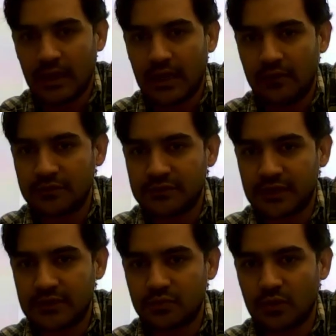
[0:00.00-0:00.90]
our
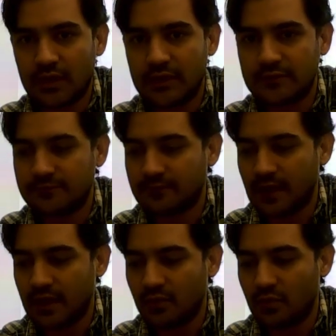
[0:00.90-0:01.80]
stress 1 is
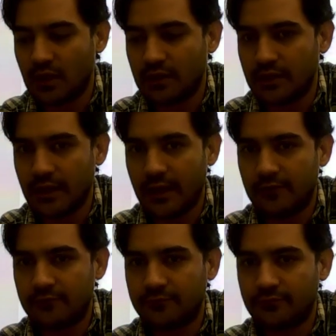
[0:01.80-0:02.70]

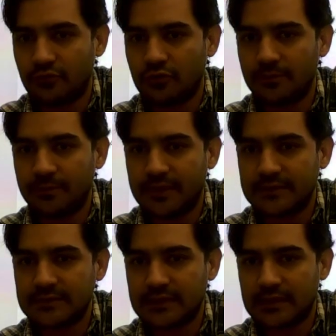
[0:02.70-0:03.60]
5184
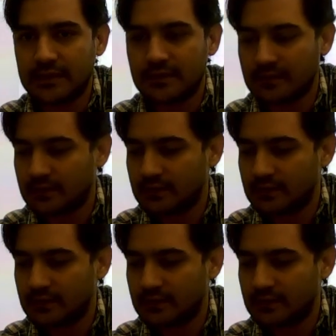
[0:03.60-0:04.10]
psi.